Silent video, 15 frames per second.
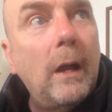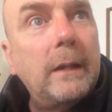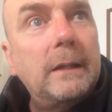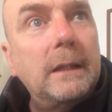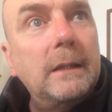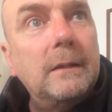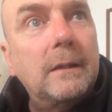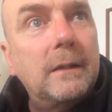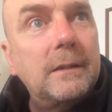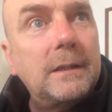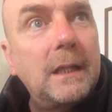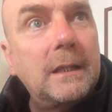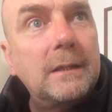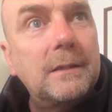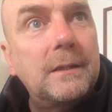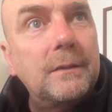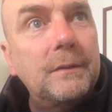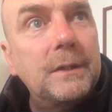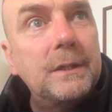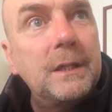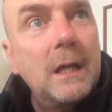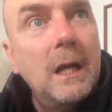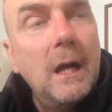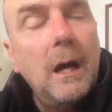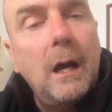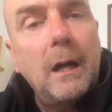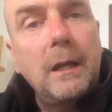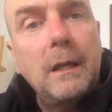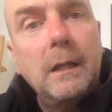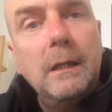At the end of the second series,
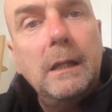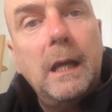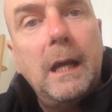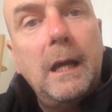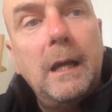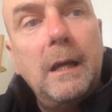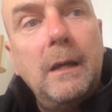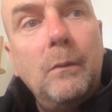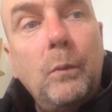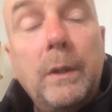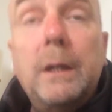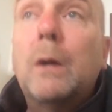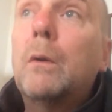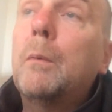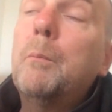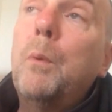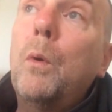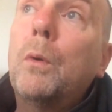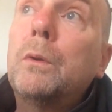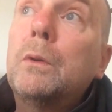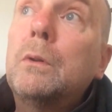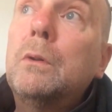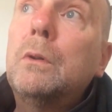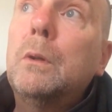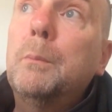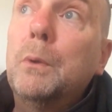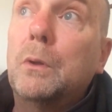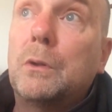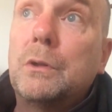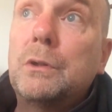I uh, went out and bought the
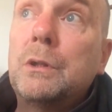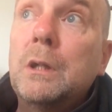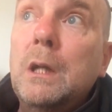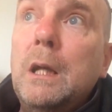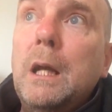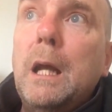books,